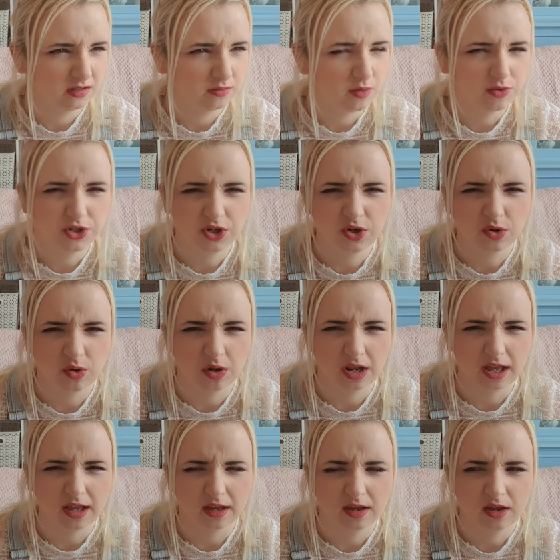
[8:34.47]
would you call
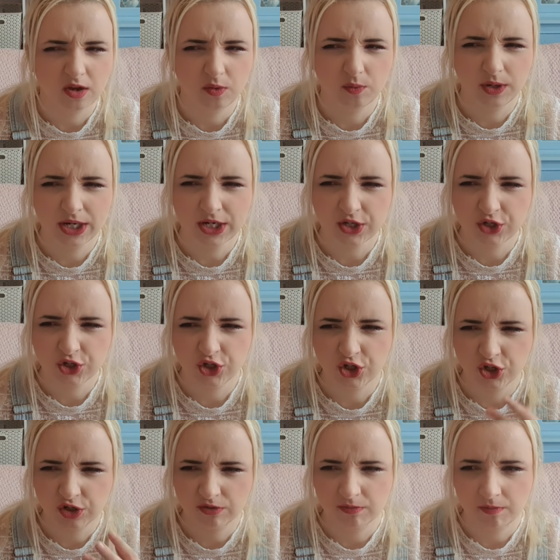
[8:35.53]
it?
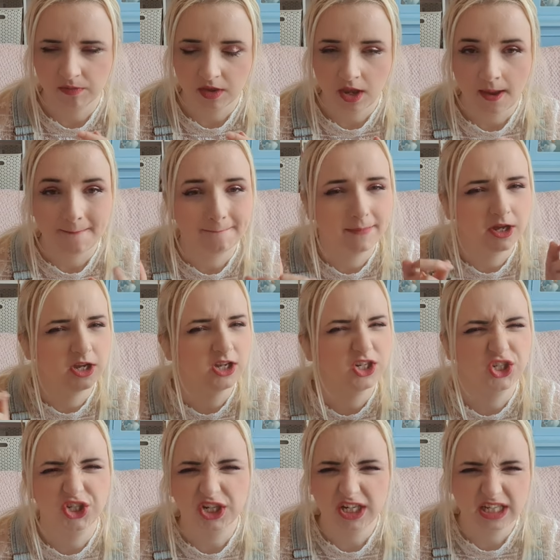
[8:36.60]
Which
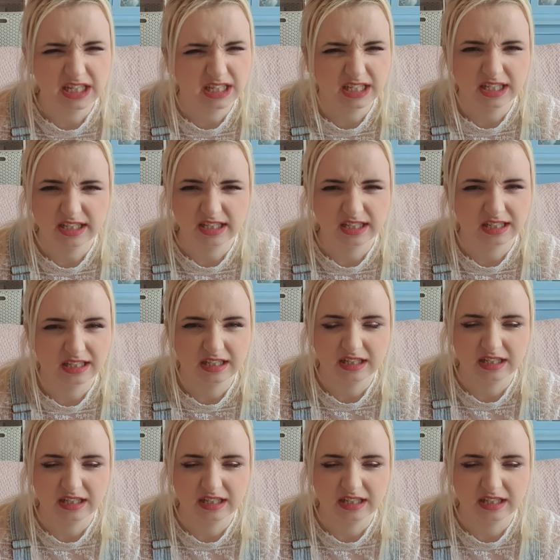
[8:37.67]
purchase?